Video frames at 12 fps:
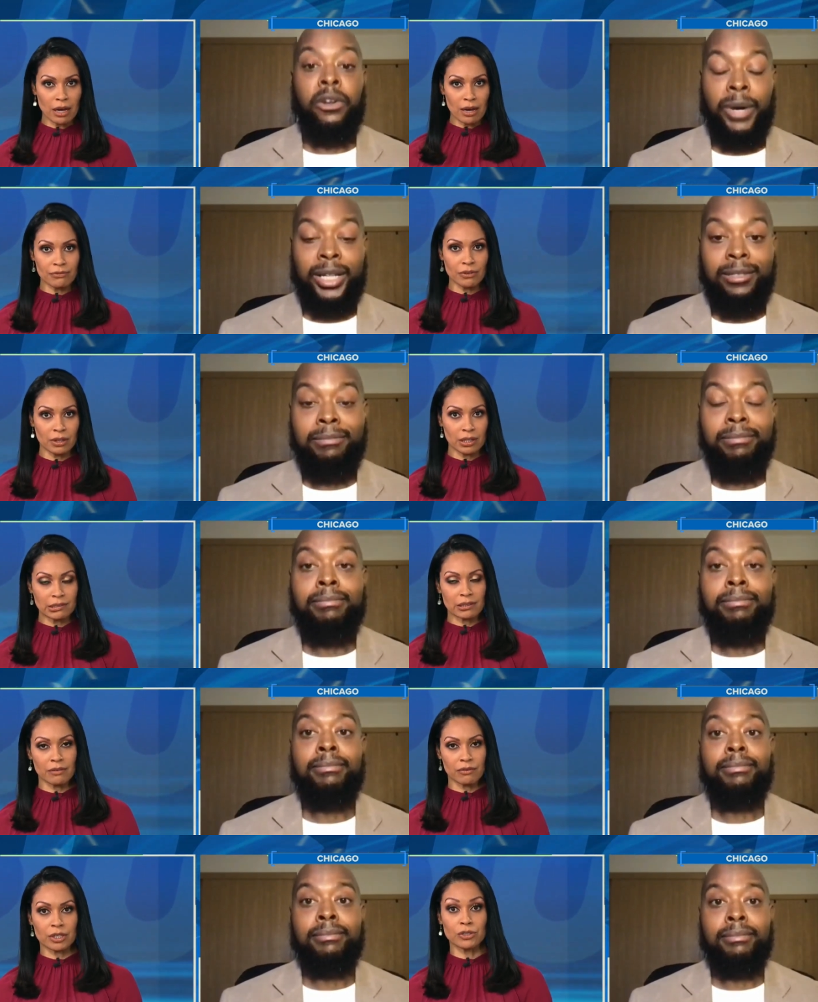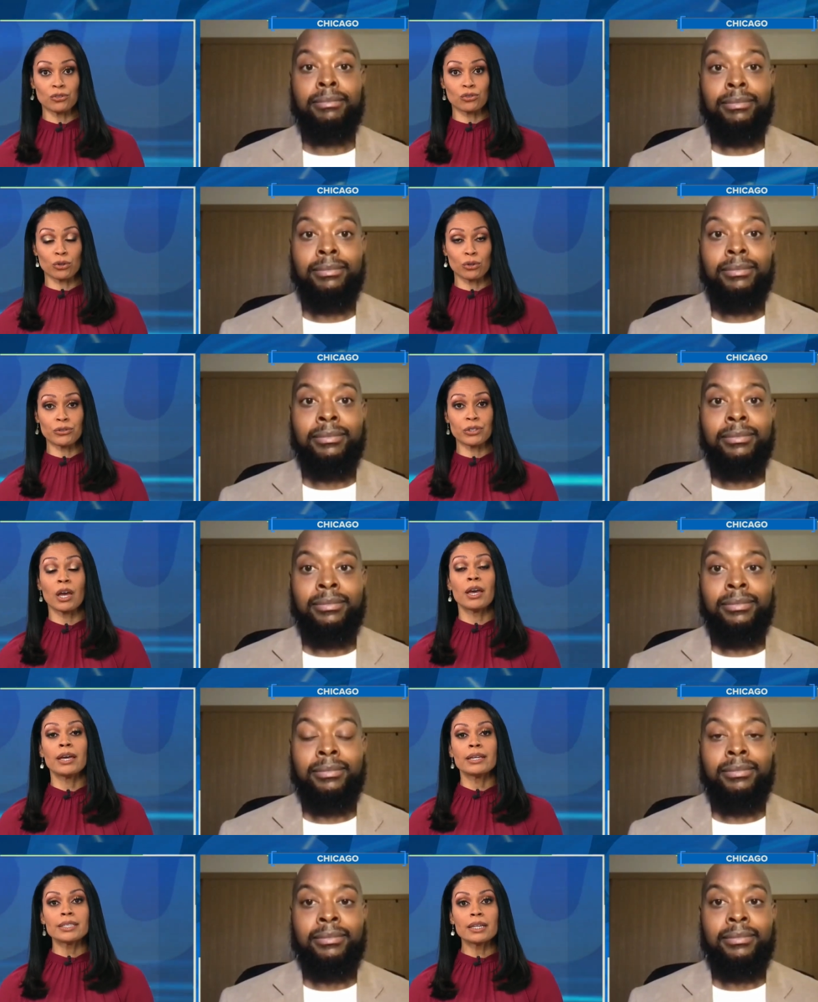Speaker 1: off a list of concerns.
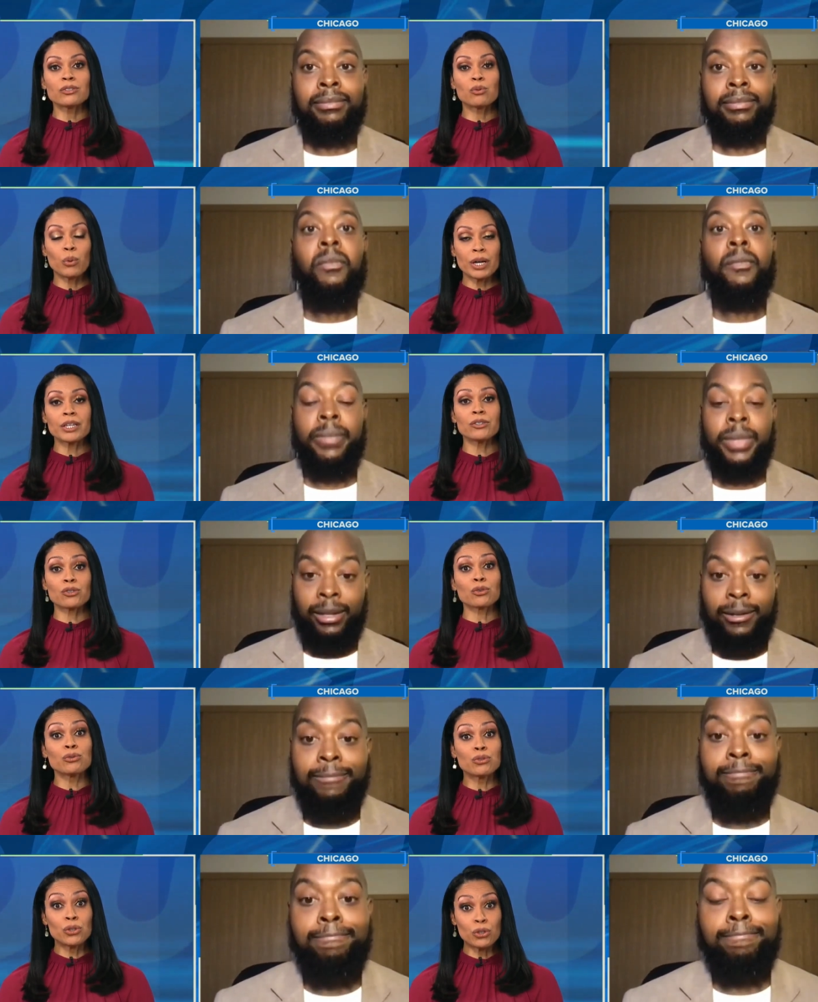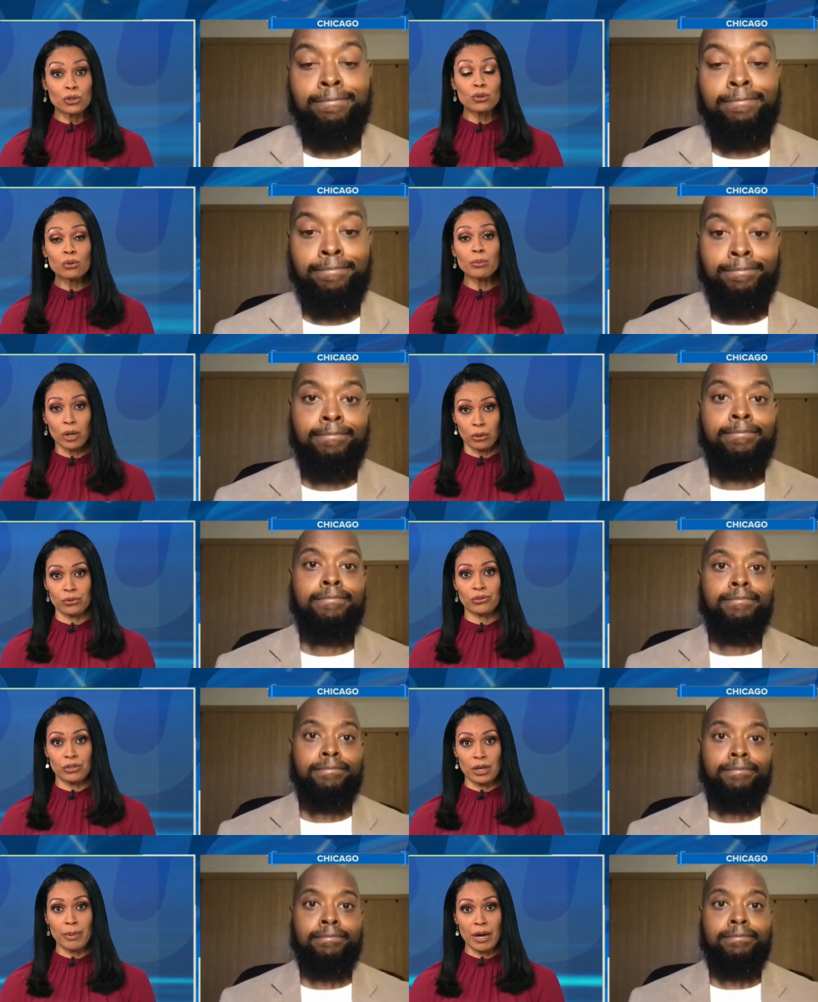Tell us what concerns you
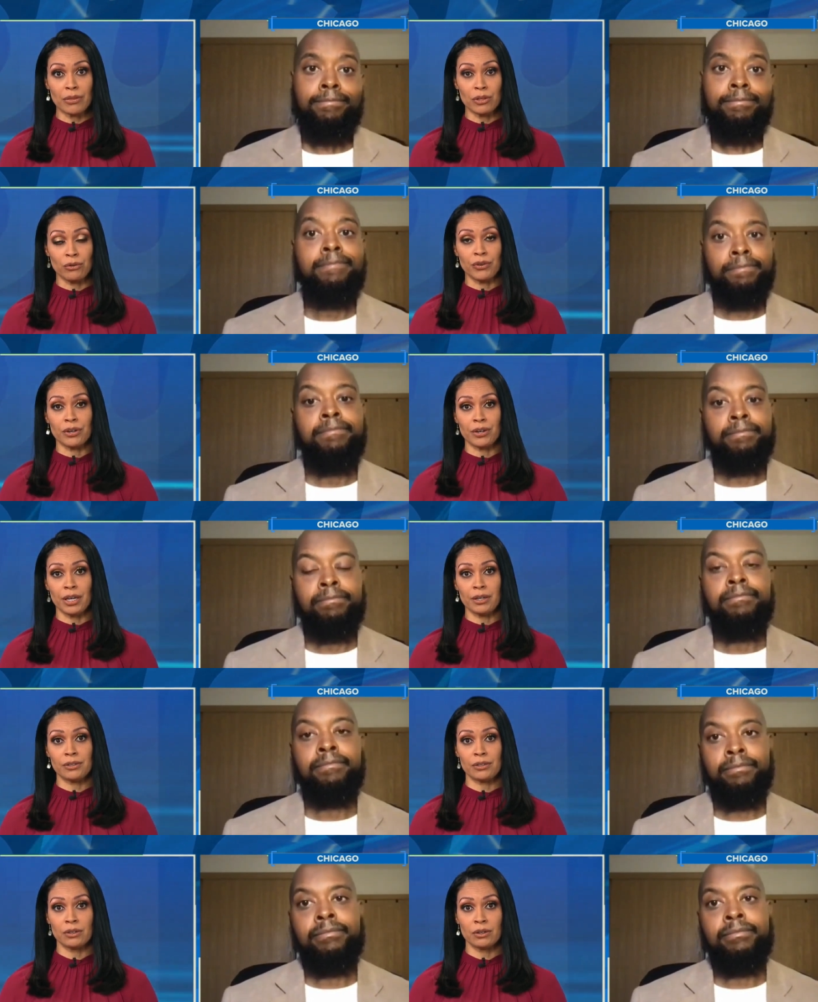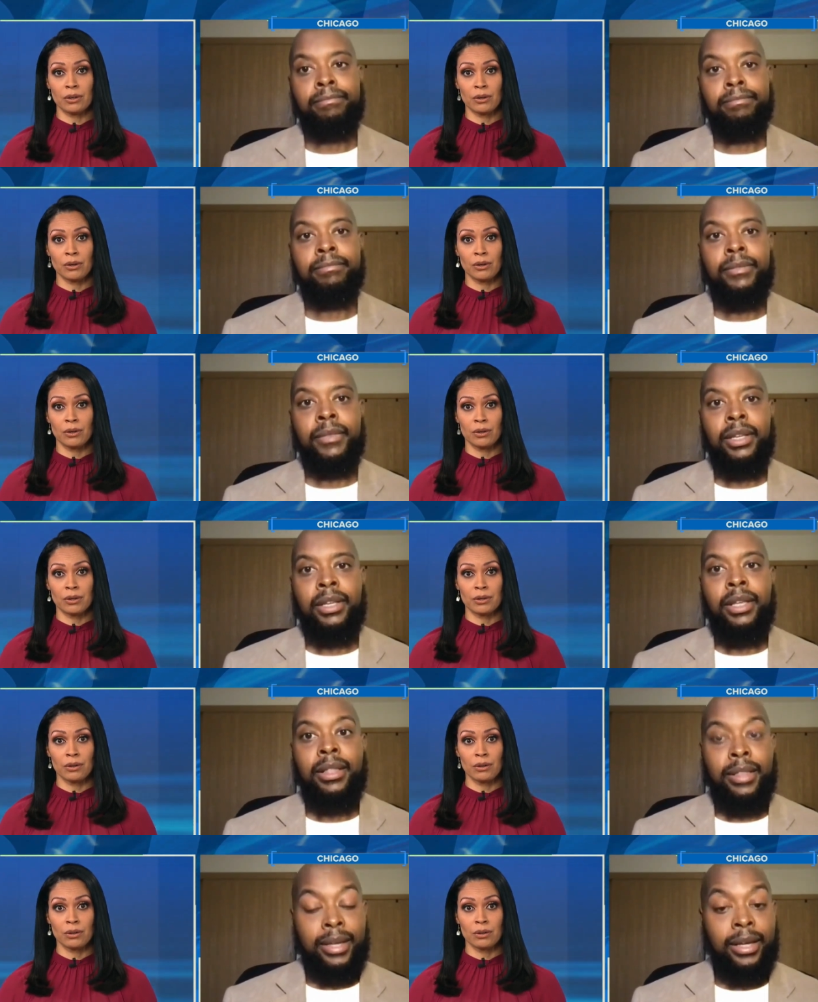most about the new variant.
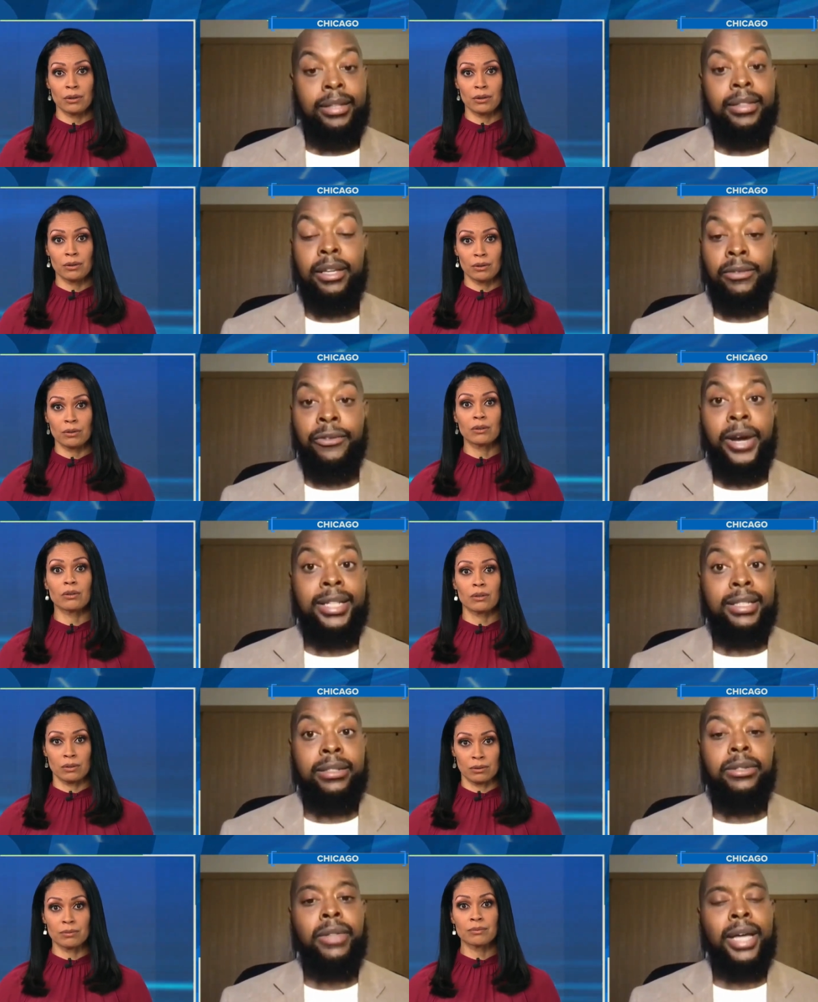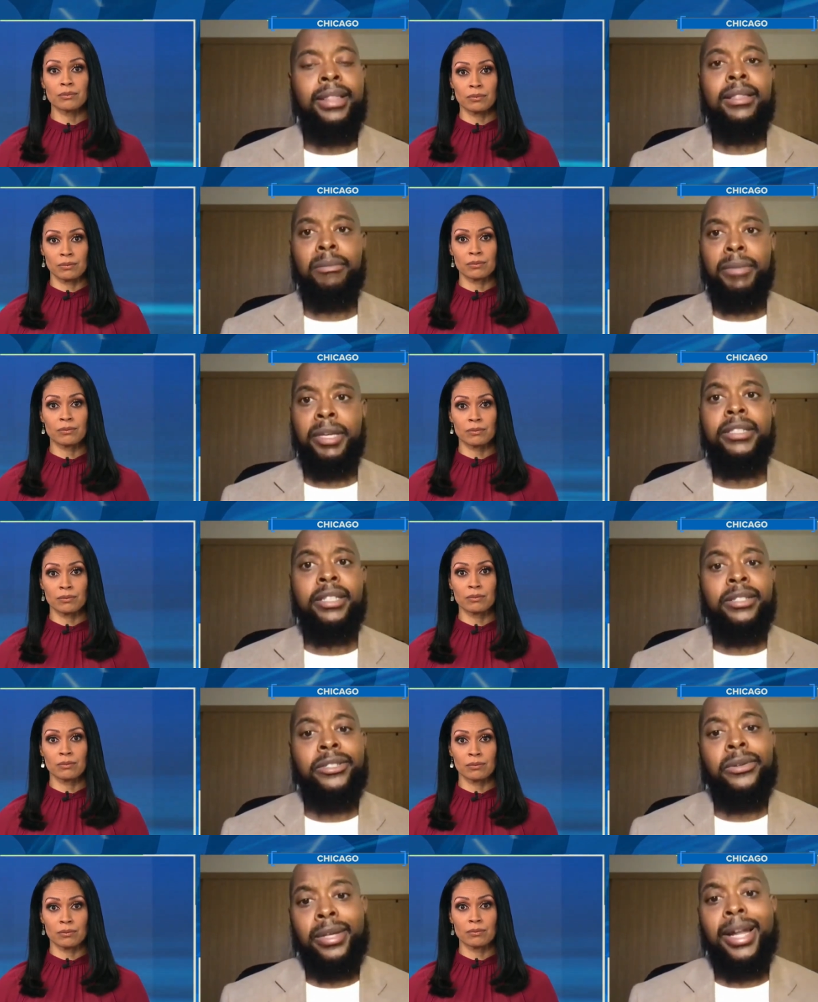
Speaker 2: Thank you for asking. So I think the biggest
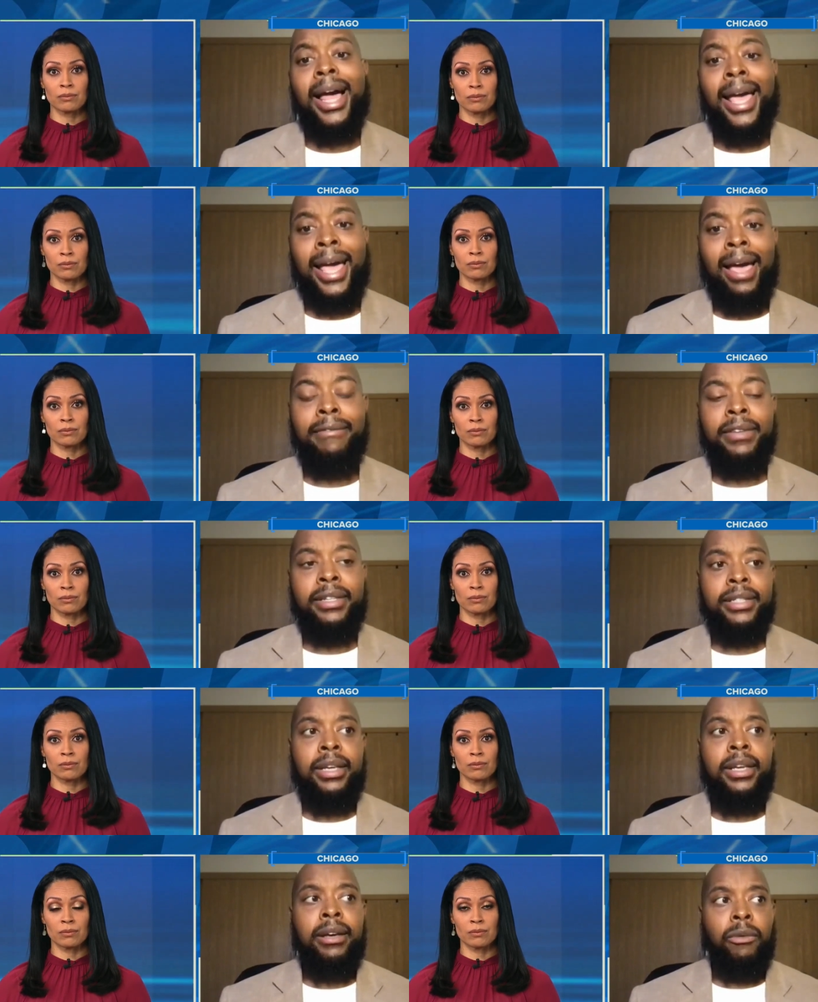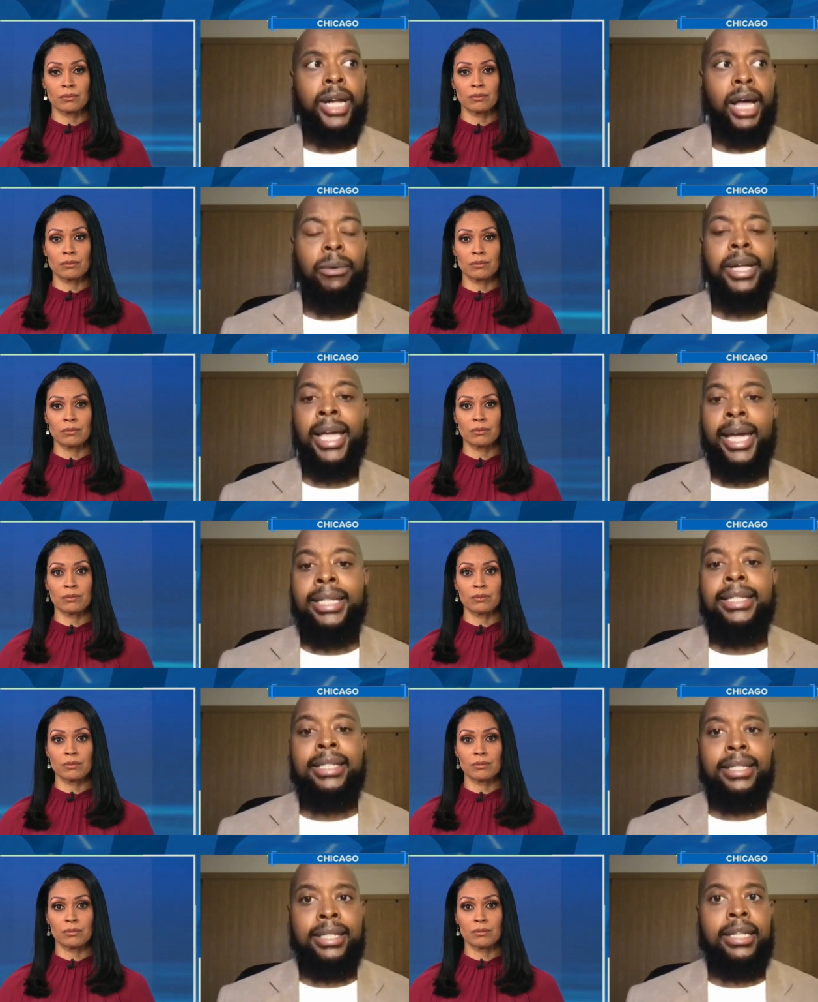concern that I have is what I would hate
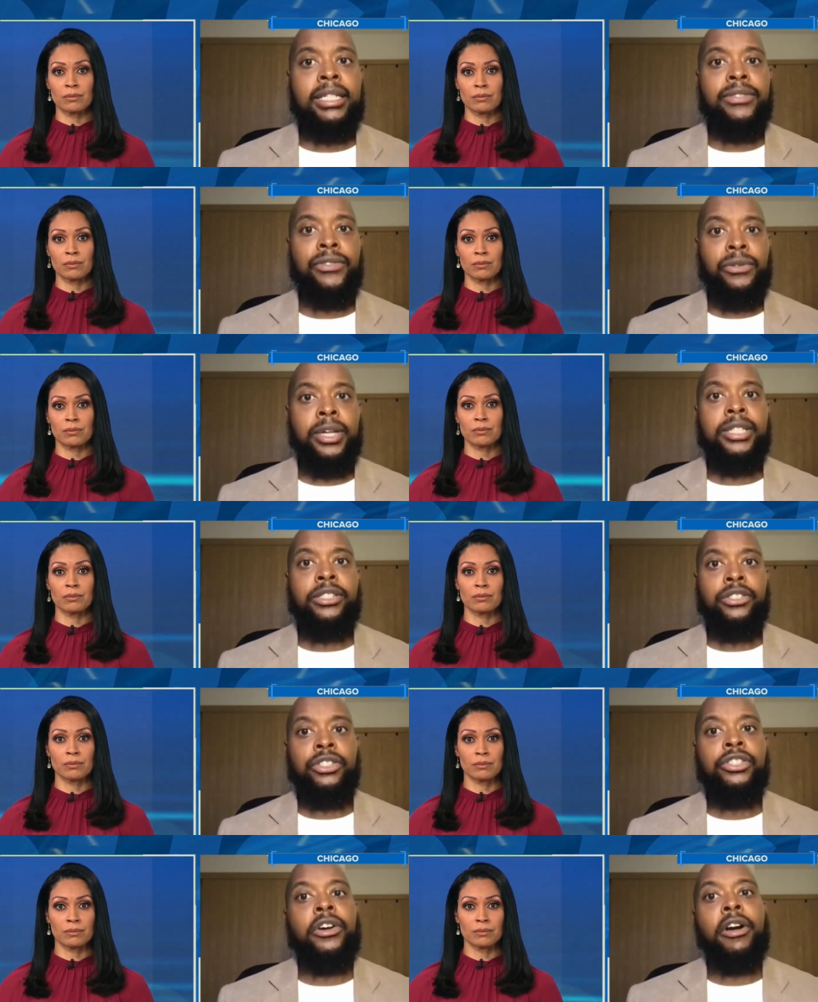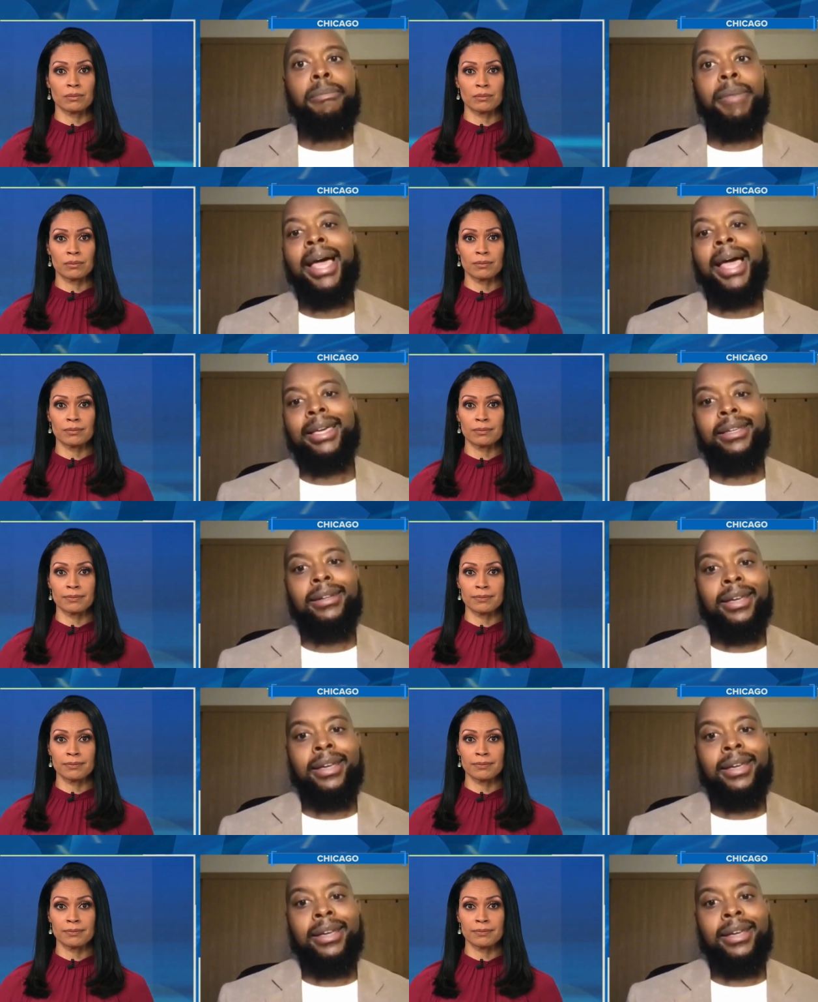to see is for us to start back at,